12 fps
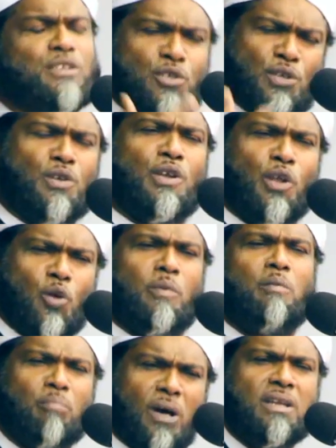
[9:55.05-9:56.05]
Do you know the
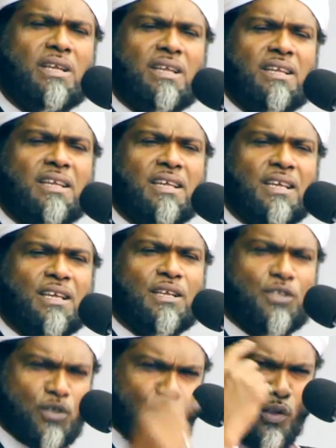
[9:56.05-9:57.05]
human body?
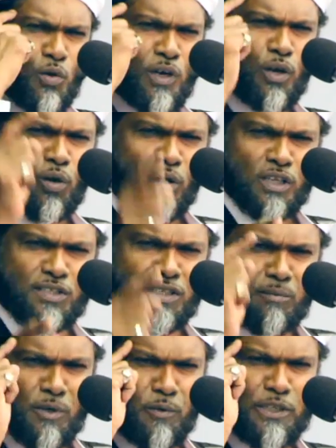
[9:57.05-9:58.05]
Do you know you could look at
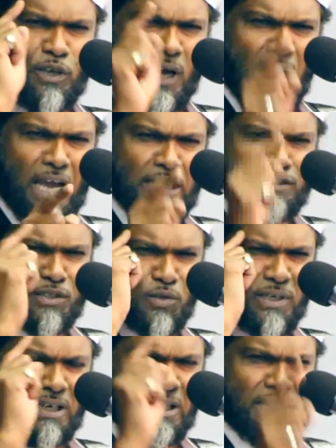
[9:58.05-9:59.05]
someone with your eyes and you
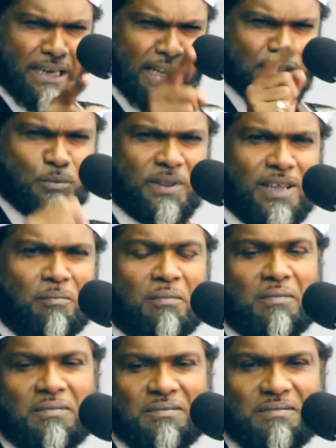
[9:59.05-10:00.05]
can connect with them?
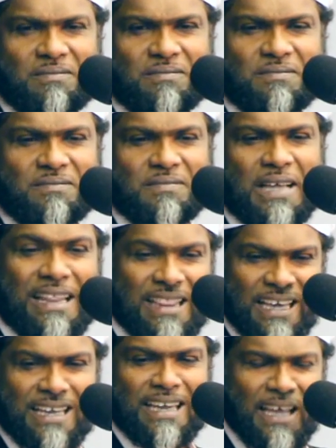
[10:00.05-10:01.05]
And they
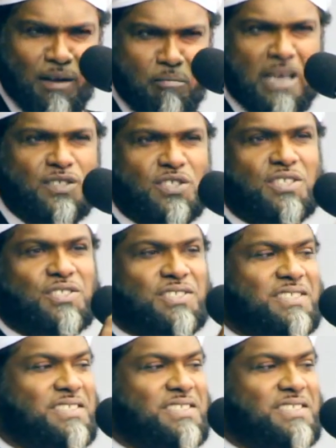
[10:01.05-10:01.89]
can get a message?